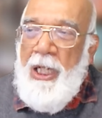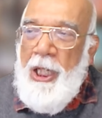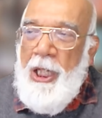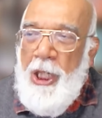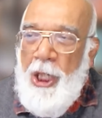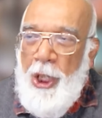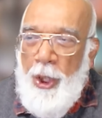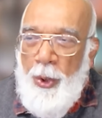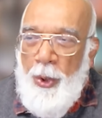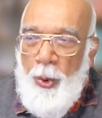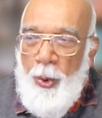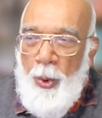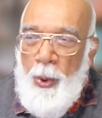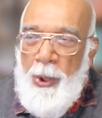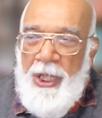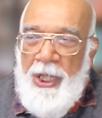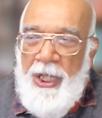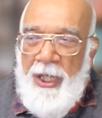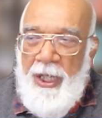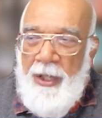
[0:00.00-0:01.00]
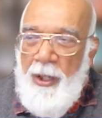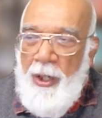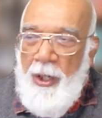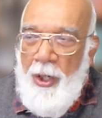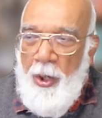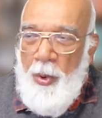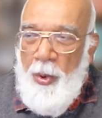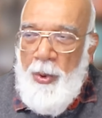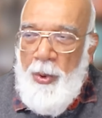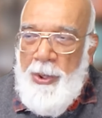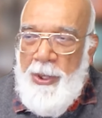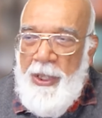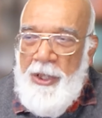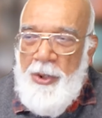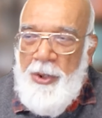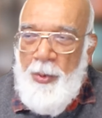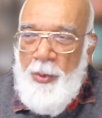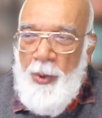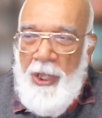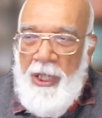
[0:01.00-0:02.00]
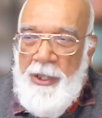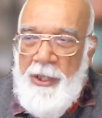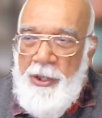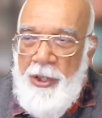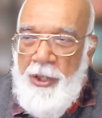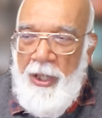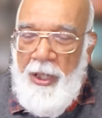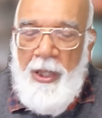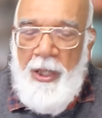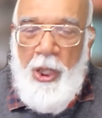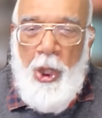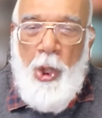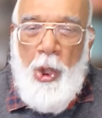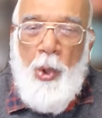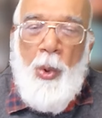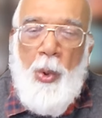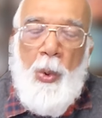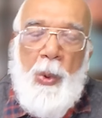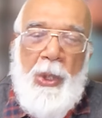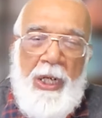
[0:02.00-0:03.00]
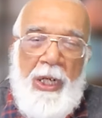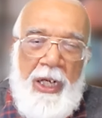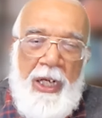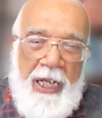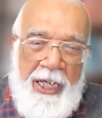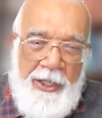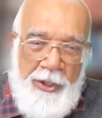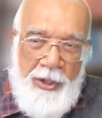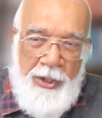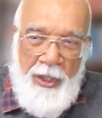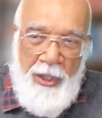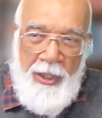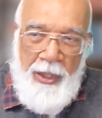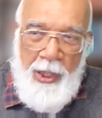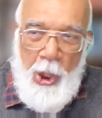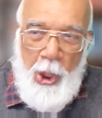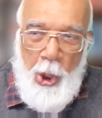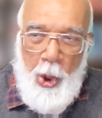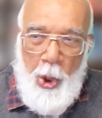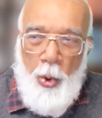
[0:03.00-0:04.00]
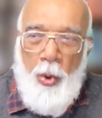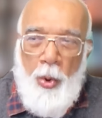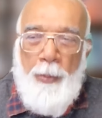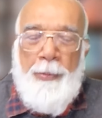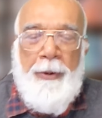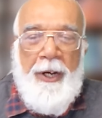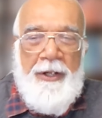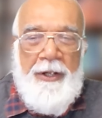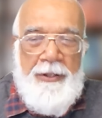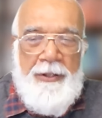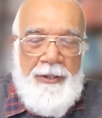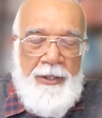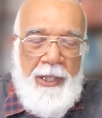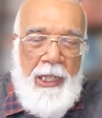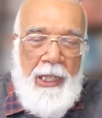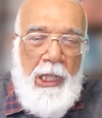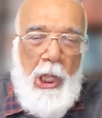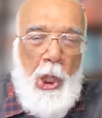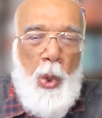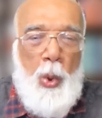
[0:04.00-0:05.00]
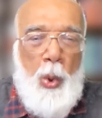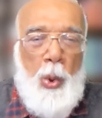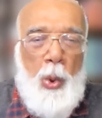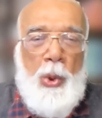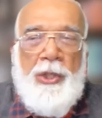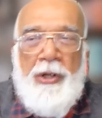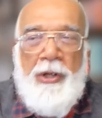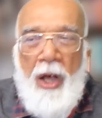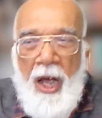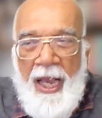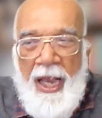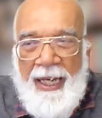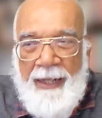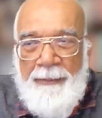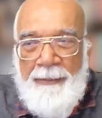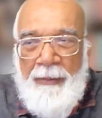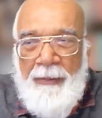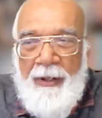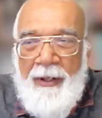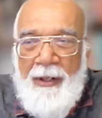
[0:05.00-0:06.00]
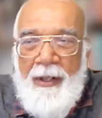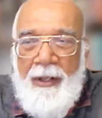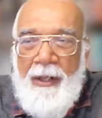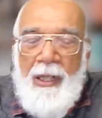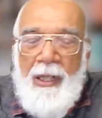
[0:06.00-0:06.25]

no re- no situation no relation no person no time